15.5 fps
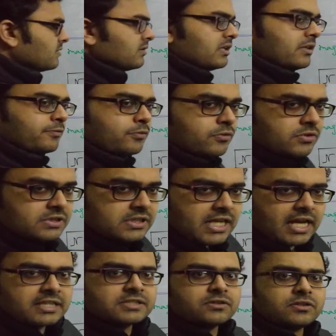a force
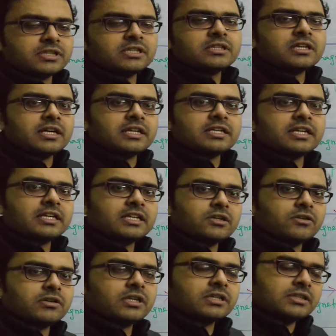acts on a current carrying
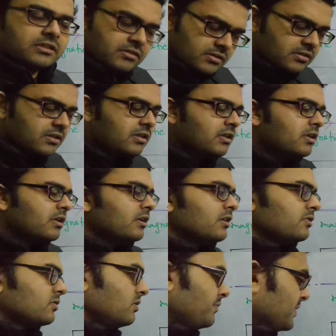conductor.
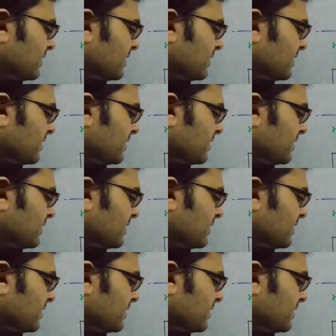So, if it